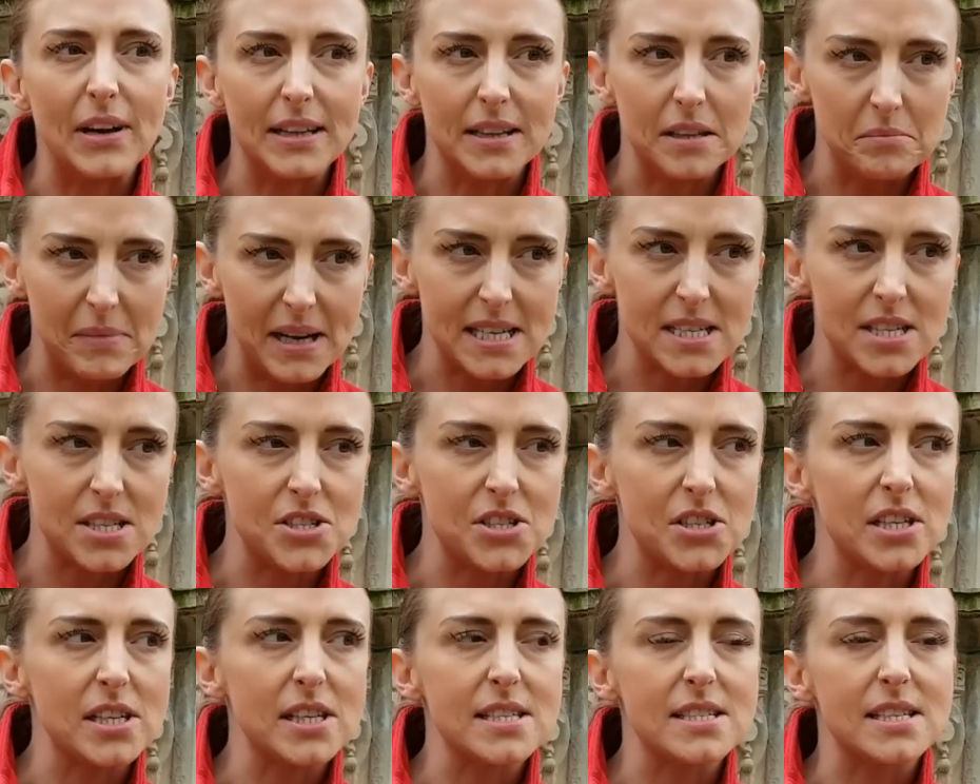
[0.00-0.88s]
read the
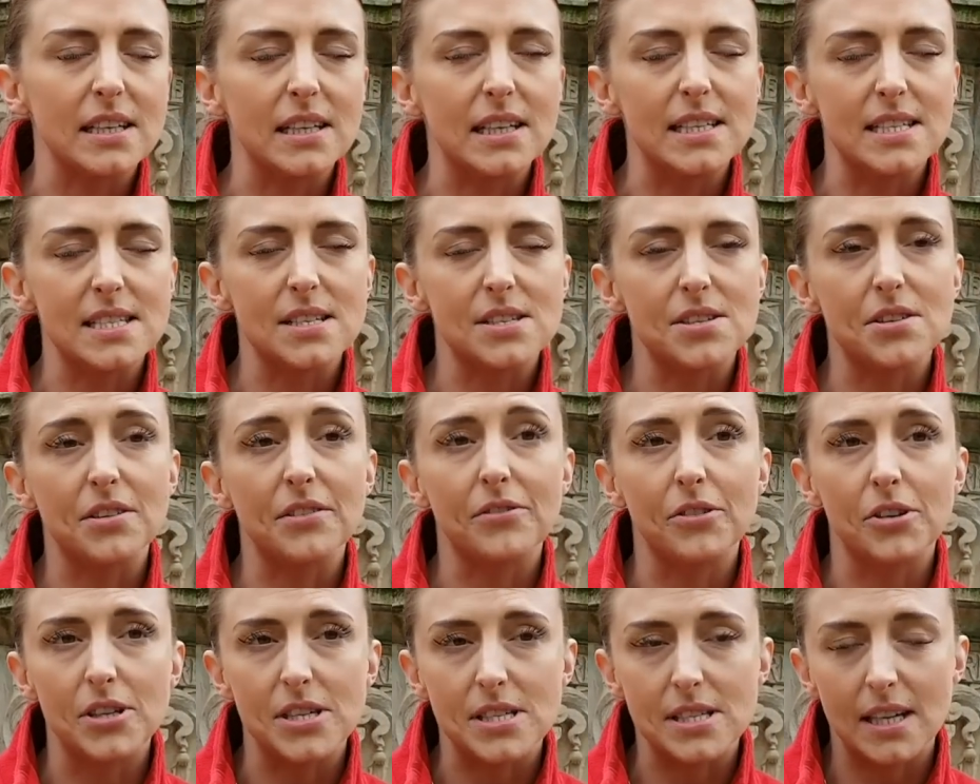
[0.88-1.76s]
messages and listened to the
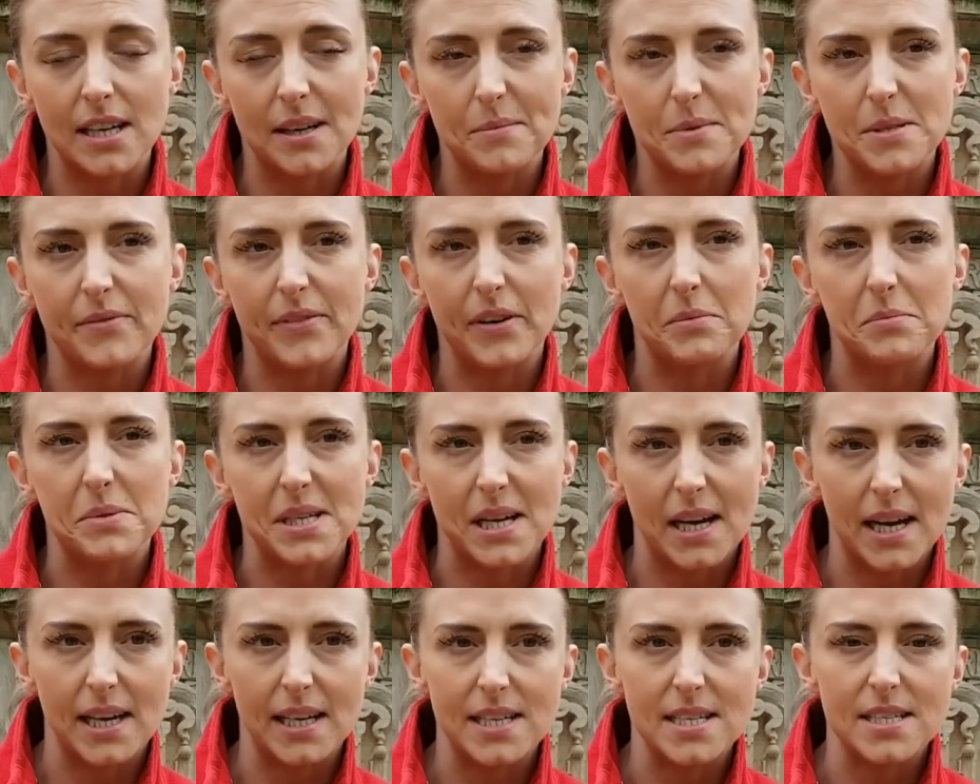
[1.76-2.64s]
voice clips of him
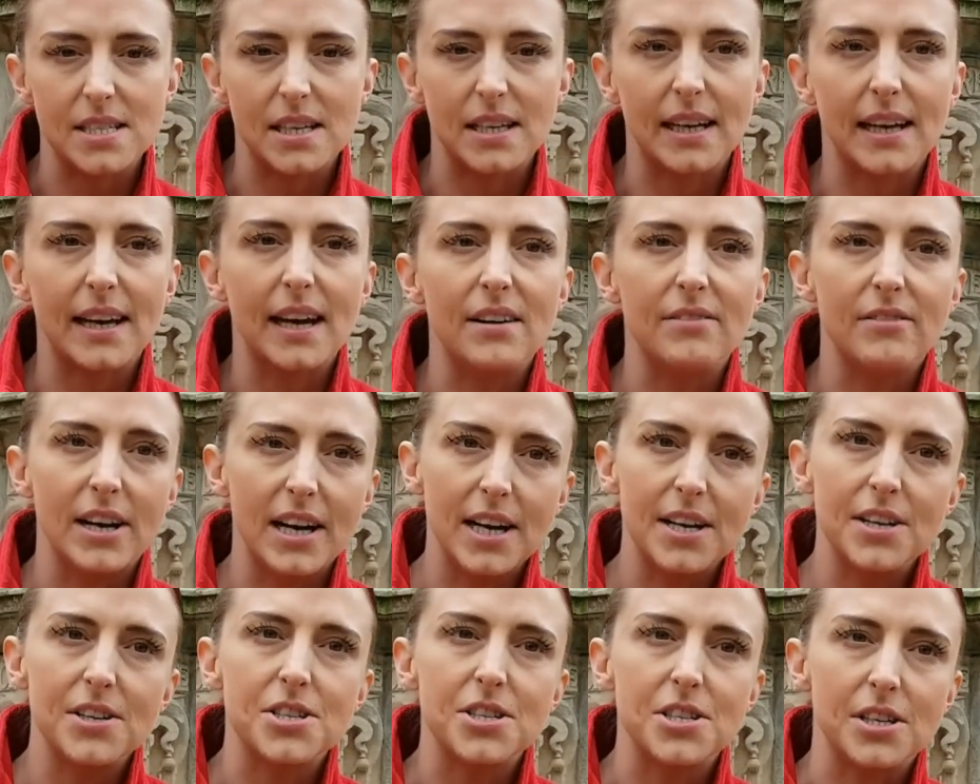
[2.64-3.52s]
saying he's going to get
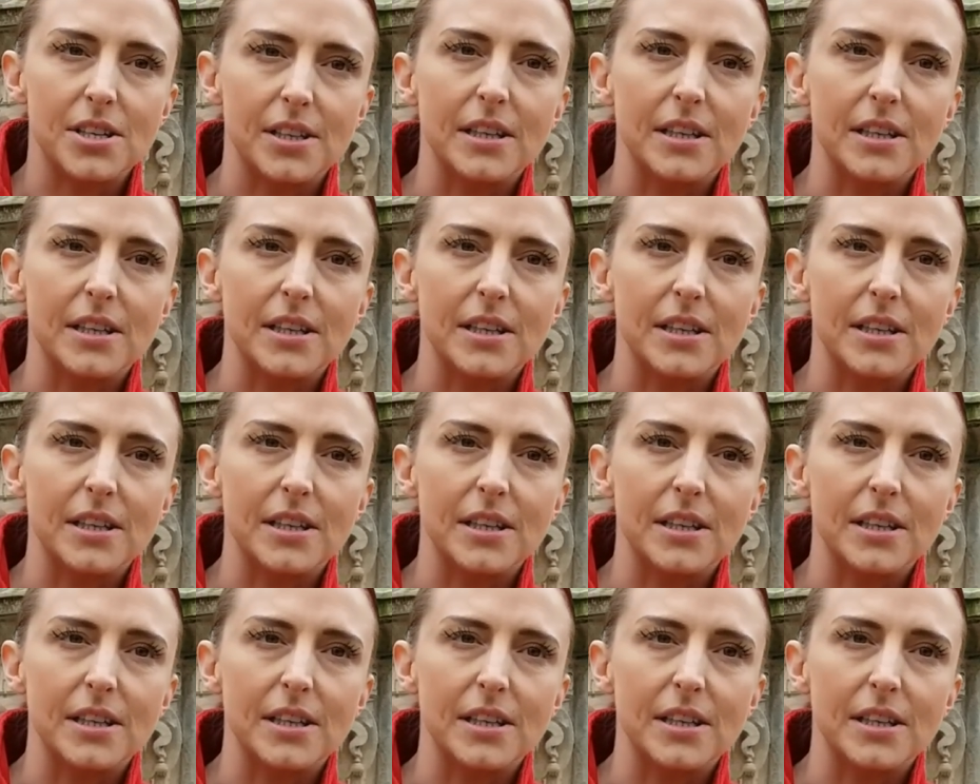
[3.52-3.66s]
rich.